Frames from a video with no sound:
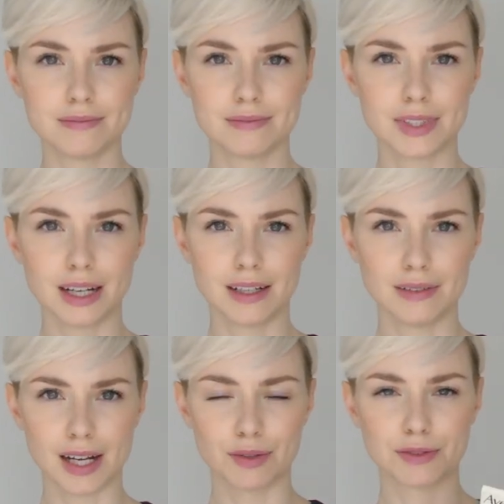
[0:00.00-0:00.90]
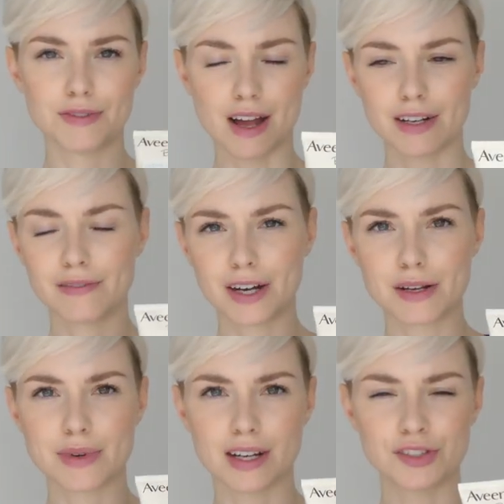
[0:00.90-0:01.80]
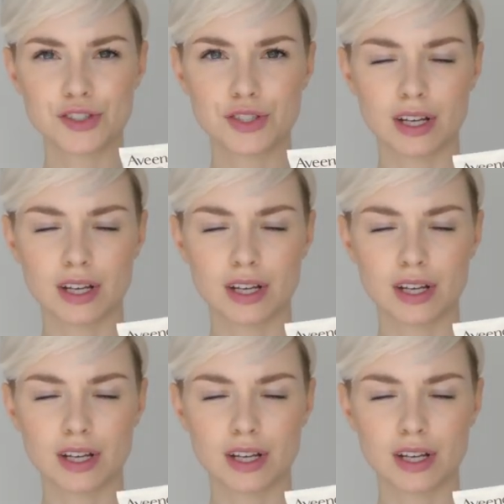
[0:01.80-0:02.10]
Yeah, I would very, very much